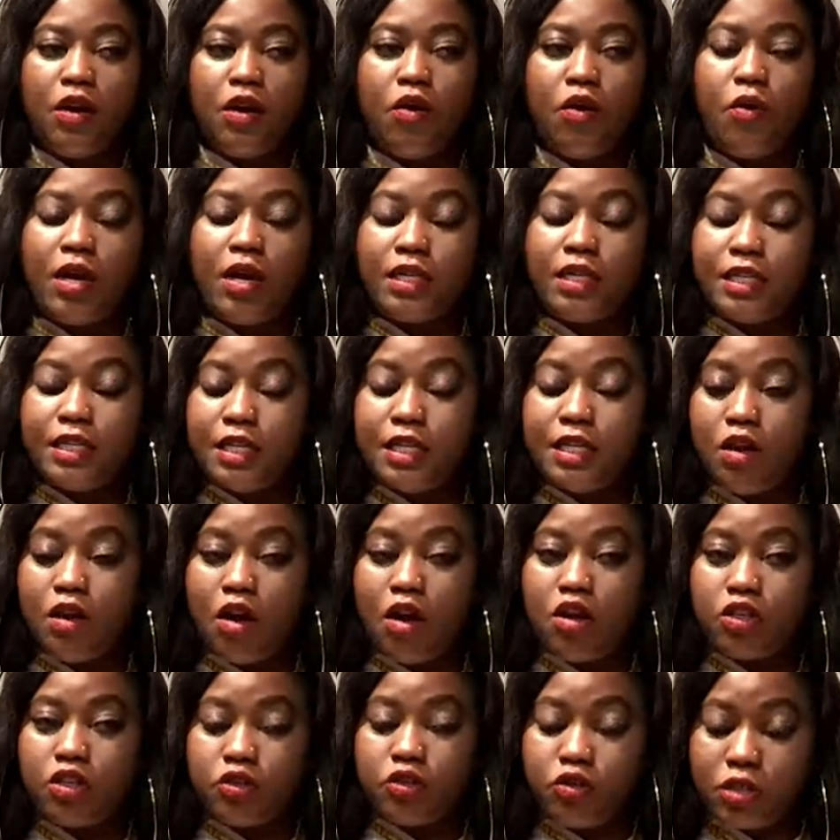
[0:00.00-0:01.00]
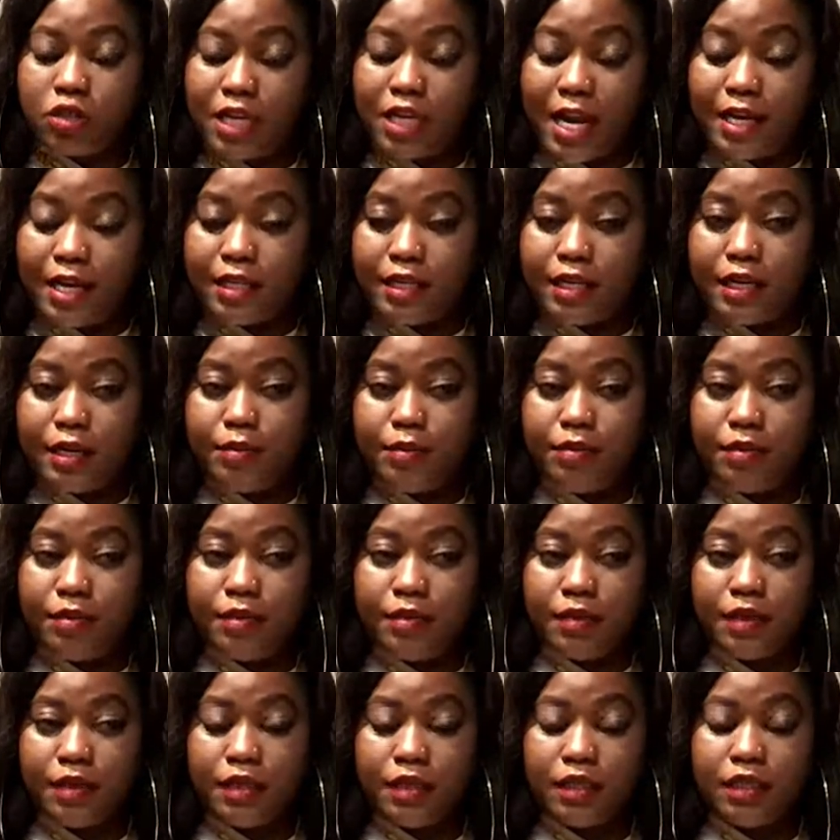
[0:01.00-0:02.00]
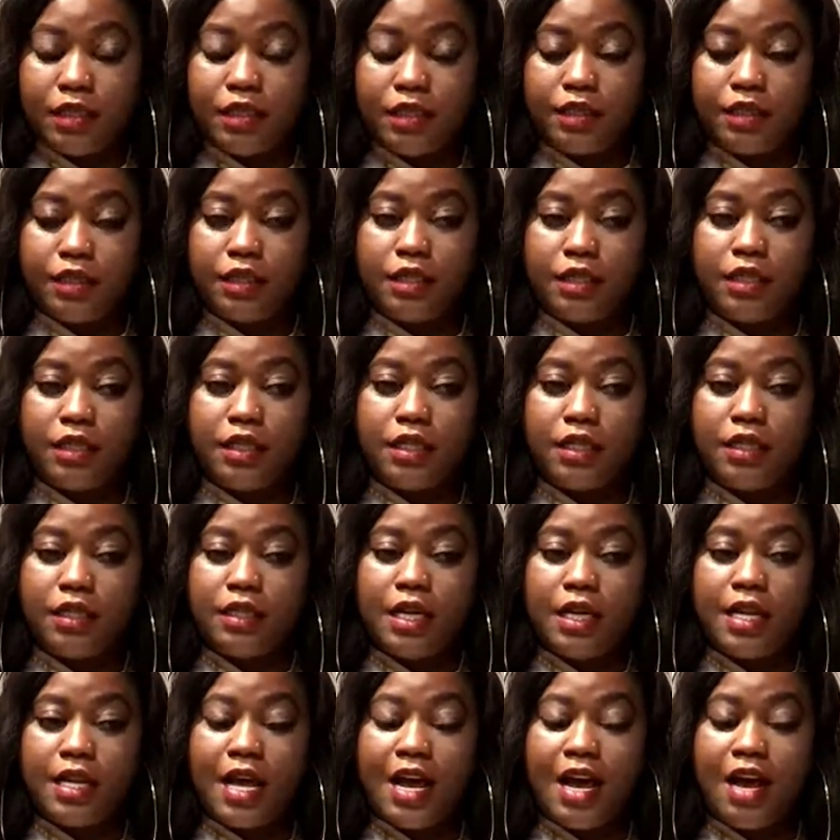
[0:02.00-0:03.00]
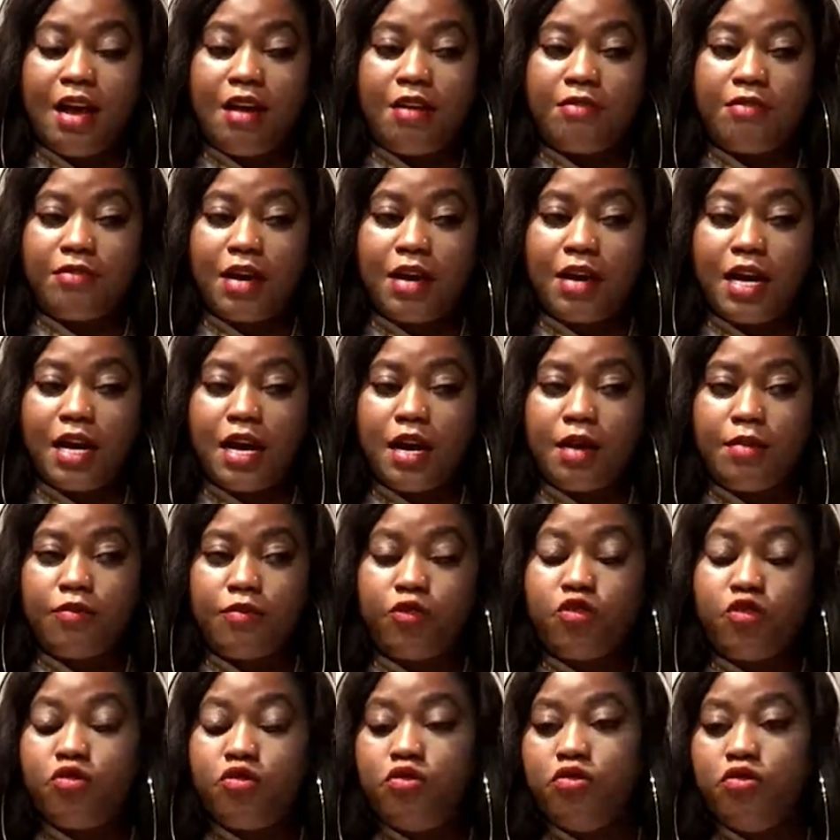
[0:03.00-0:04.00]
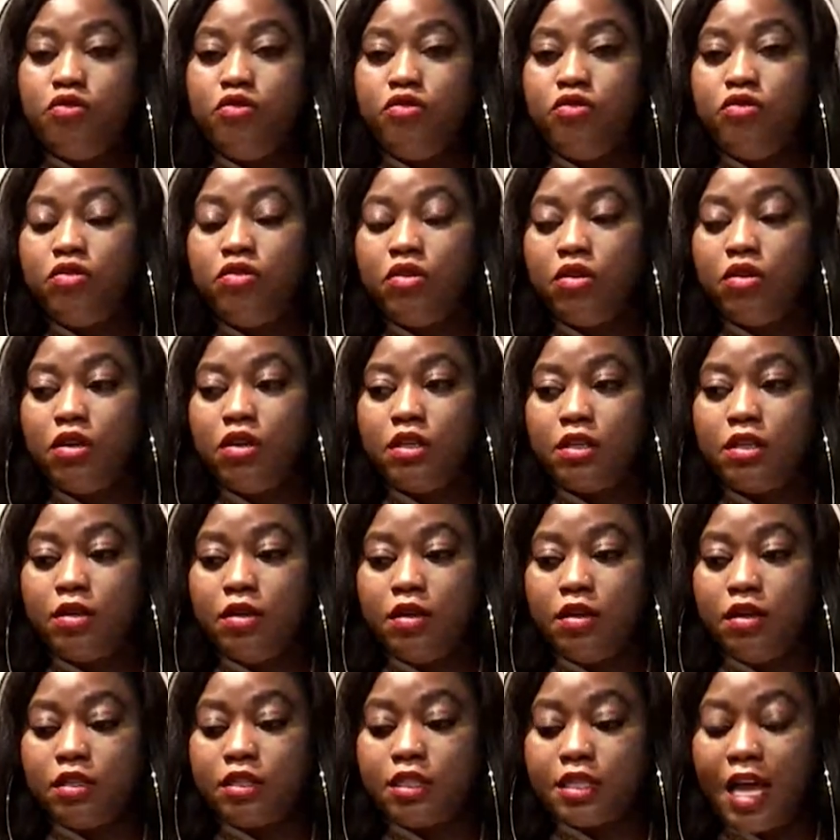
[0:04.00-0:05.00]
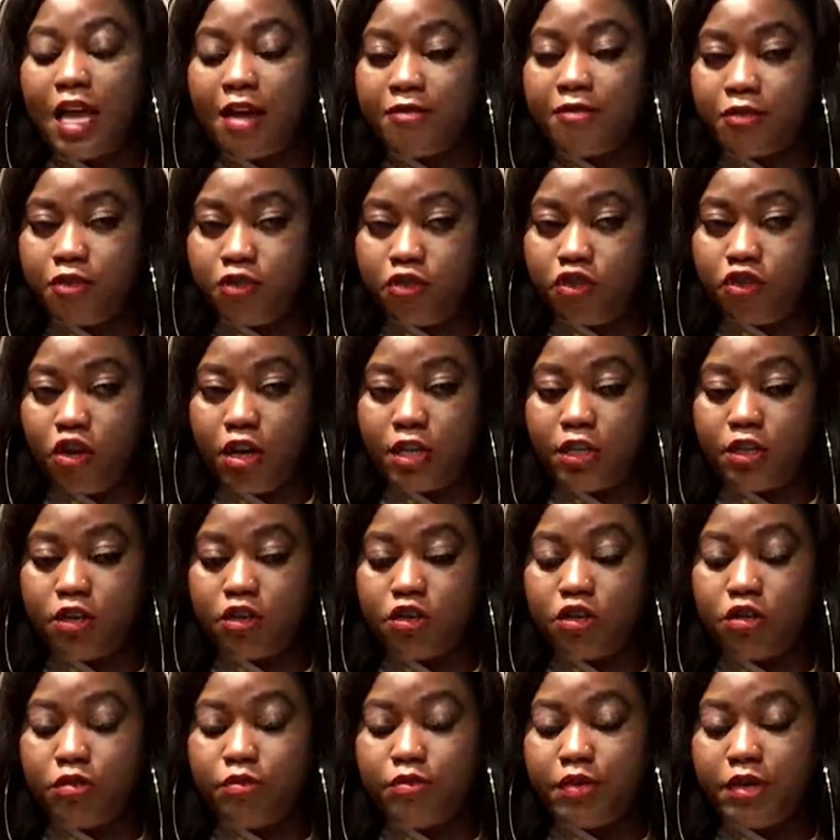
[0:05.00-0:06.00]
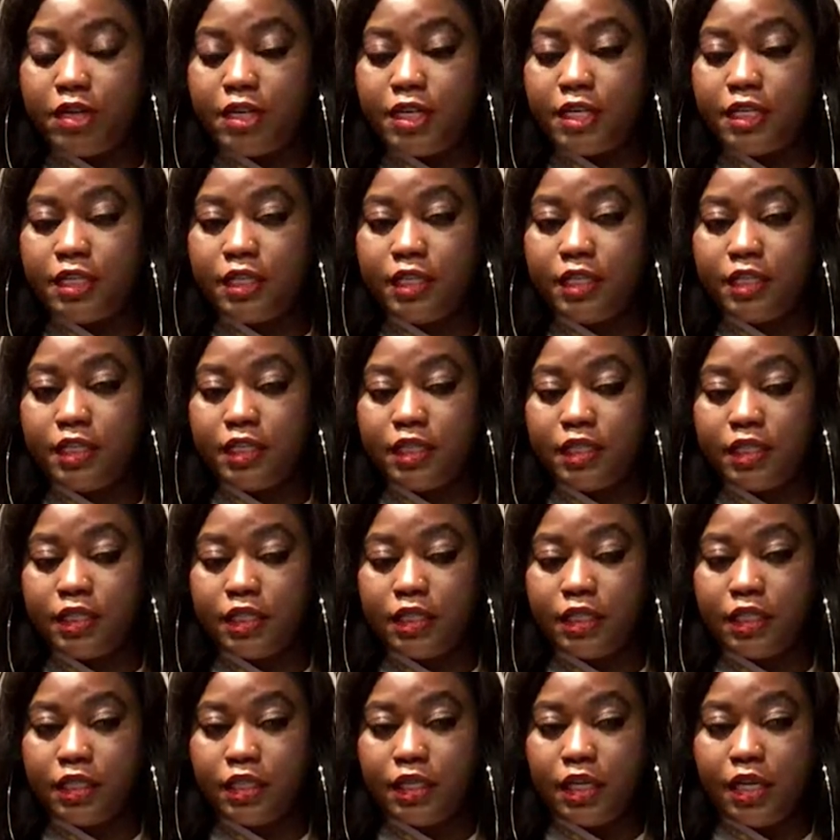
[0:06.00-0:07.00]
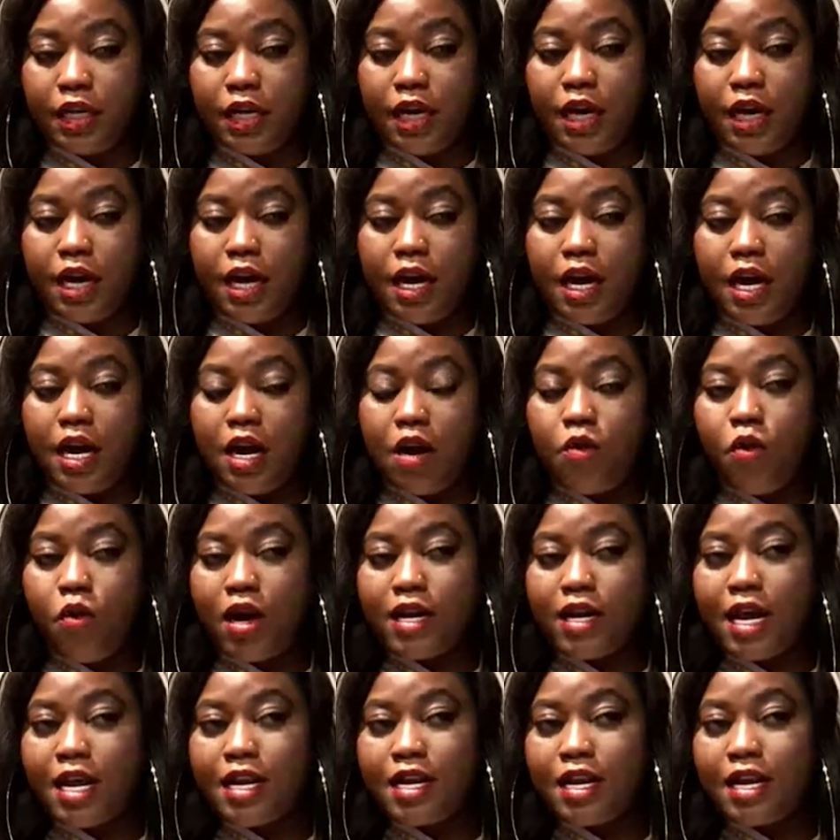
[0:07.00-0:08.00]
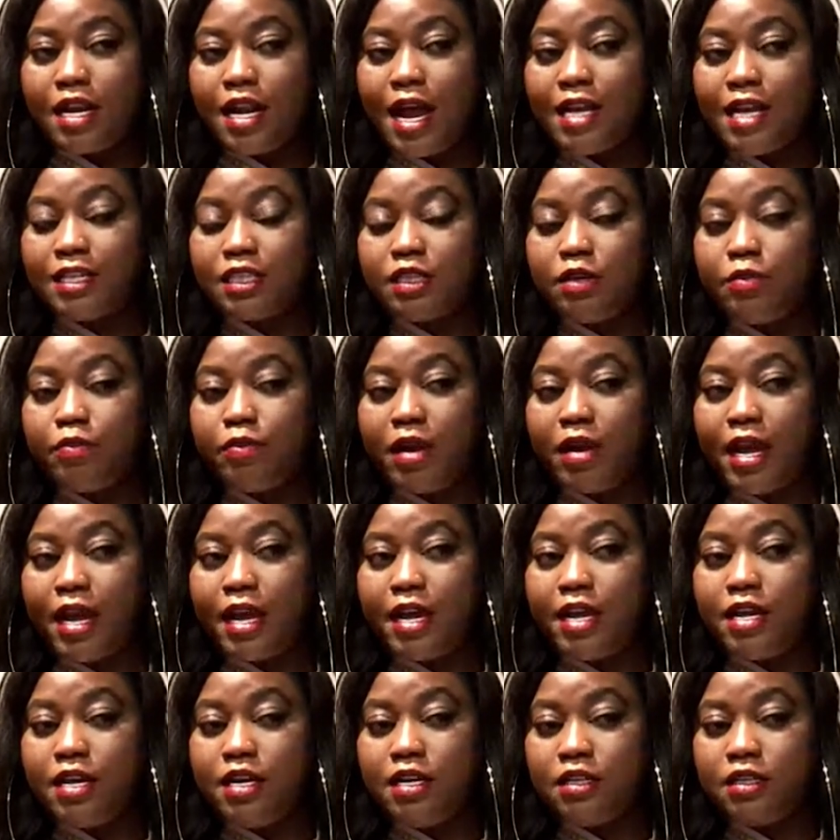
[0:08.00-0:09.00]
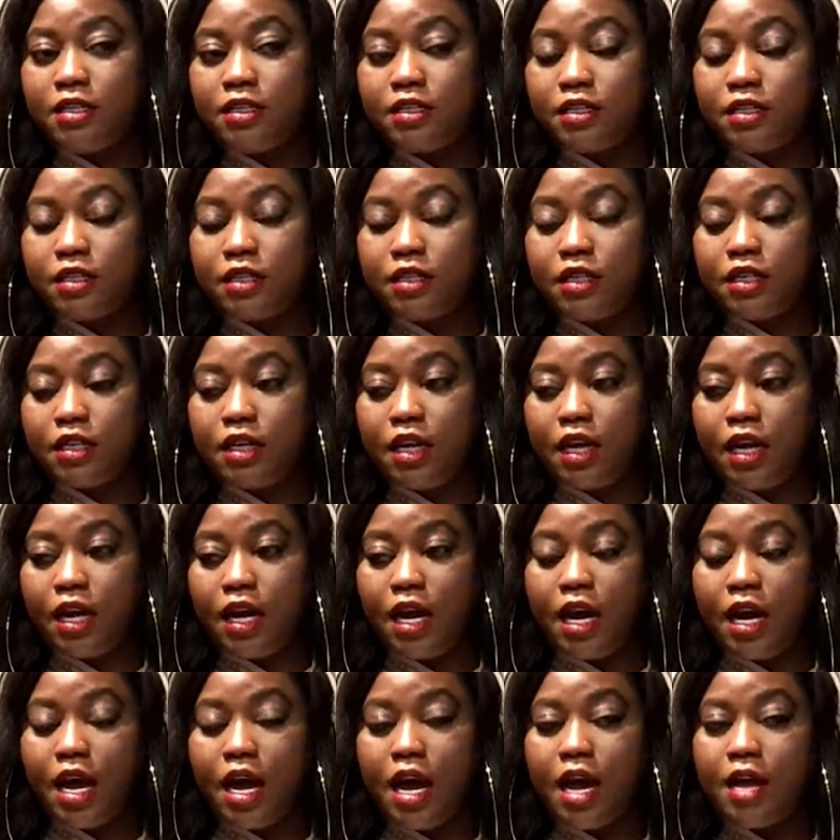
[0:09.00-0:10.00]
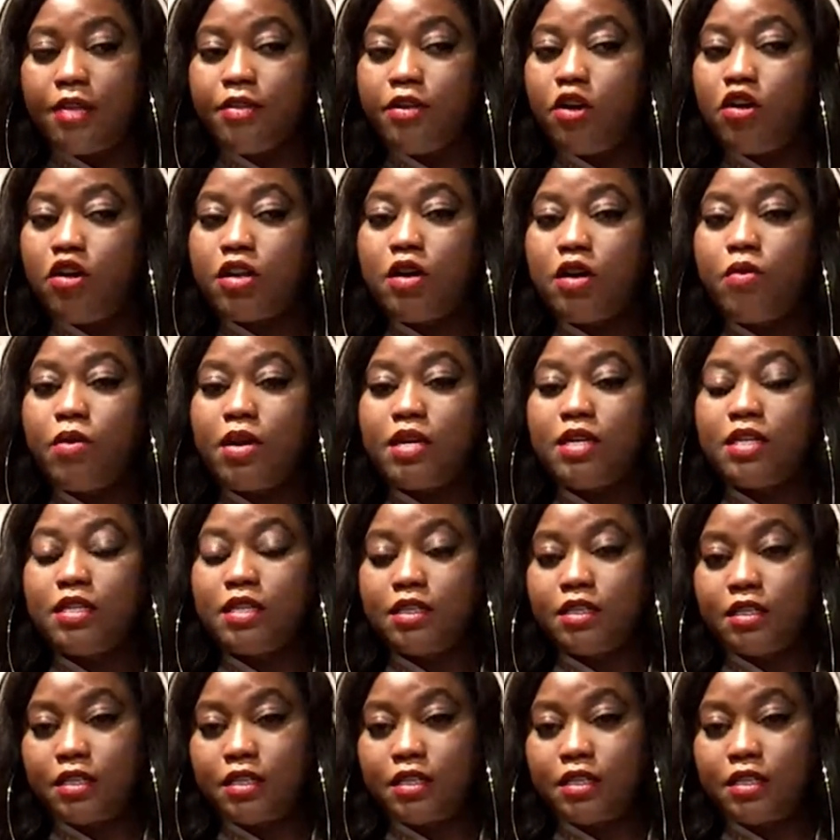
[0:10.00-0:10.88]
wanting us to sign them. Then I have two staff to join the company. One analyze the players, and the other one is